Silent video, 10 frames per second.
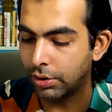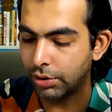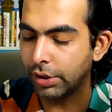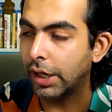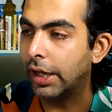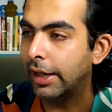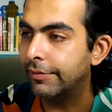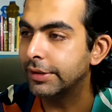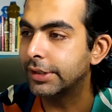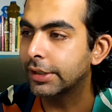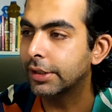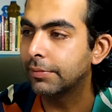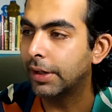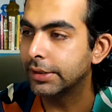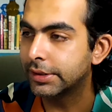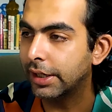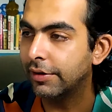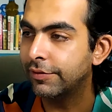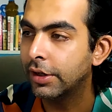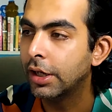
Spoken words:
Okay, I haven't checked it myself,